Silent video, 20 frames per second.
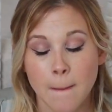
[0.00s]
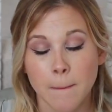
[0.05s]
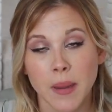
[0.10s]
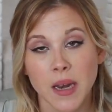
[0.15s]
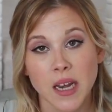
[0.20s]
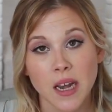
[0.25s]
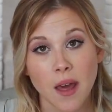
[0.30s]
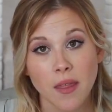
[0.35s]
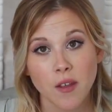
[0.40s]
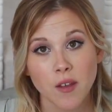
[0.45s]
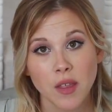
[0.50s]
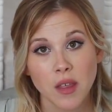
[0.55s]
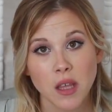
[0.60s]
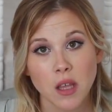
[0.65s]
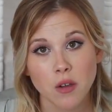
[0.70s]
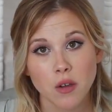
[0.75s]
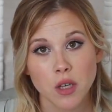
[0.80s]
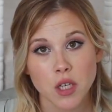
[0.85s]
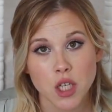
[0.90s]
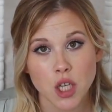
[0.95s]
But another thing
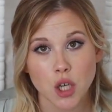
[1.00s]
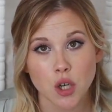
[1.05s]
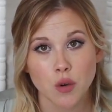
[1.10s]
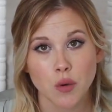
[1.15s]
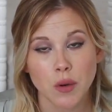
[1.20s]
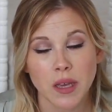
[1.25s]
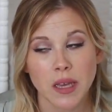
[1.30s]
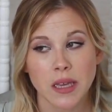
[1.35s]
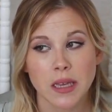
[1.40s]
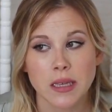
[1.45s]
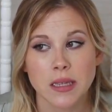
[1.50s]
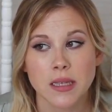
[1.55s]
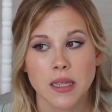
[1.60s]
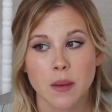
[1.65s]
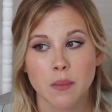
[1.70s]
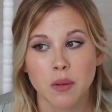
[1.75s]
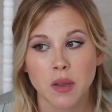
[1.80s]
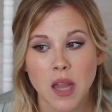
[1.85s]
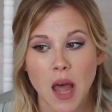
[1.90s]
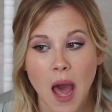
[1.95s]
you can do is
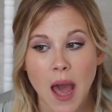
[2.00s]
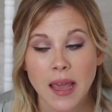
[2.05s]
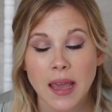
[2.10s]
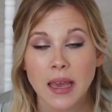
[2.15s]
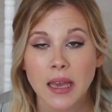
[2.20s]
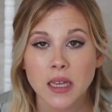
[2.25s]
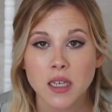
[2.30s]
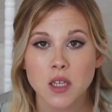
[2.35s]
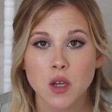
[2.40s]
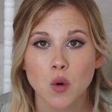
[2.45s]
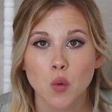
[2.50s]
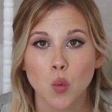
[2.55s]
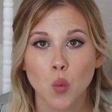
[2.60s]
apply it